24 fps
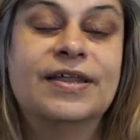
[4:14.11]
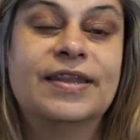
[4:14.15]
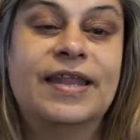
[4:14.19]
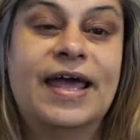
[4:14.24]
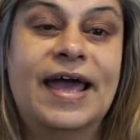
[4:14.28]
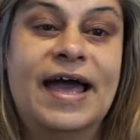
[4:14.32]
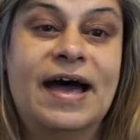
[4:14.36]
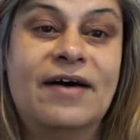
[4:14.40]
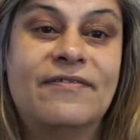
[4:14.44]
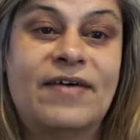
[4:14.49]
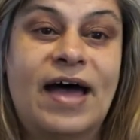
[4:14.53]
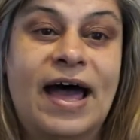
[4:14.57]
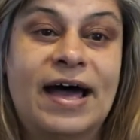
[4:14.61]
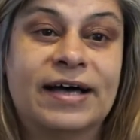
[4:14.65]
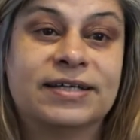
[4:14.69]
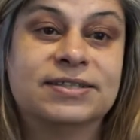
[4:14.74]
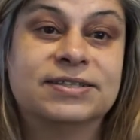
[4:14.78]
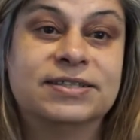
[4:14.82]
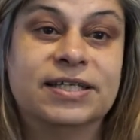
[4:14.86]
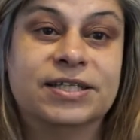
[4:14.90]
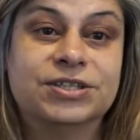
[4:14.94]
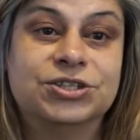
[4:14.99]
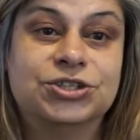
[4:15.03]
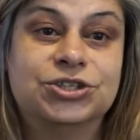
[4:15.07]
They have
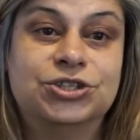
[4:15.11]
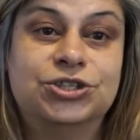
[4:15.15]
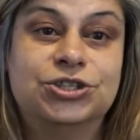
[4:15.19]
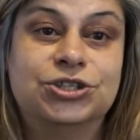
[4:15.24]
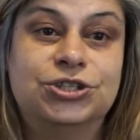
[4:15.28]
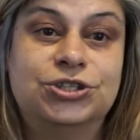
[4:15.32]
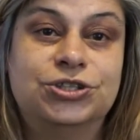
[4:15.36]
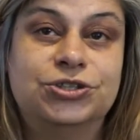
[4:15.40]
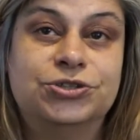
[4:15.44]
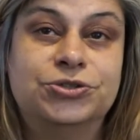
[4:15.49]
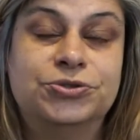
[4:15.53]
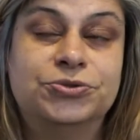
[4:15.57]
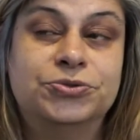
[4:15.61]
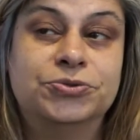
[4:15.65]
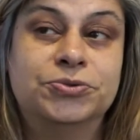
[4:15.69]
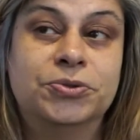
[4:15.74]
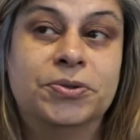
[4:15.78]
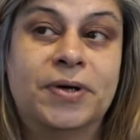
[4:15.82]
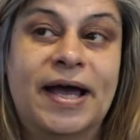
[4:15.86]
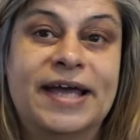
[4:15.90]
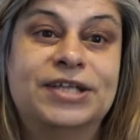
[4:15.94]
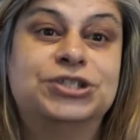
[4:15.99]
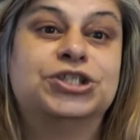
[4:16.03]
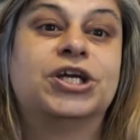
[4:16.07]
access
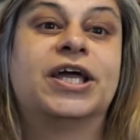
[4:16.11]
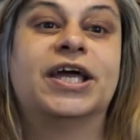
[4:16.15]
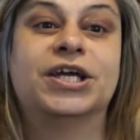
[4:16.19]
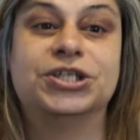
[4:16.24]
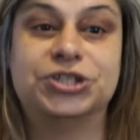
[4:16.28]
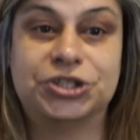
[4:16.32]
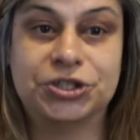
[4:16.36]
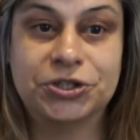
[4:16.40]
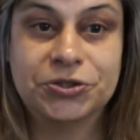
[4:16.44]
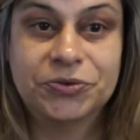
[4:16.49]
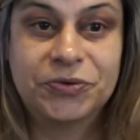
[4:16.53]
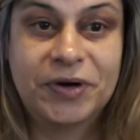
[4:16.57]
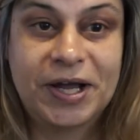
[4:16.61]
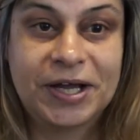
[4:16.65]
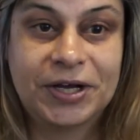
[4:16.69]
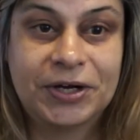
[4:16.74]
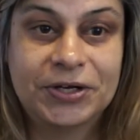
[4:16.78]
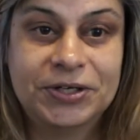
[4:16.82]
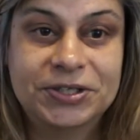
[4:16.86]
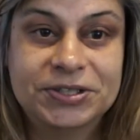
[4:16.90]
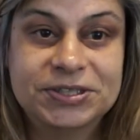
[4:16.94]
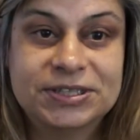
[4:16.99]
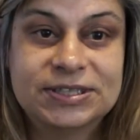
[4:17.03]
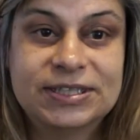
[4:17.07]
to educational
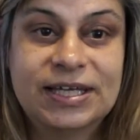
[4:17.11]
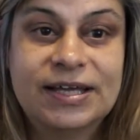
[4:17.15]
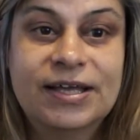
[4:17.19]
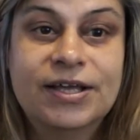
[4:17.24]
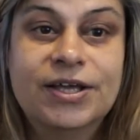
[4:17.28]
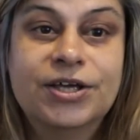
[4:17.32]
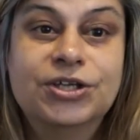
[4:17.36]
records.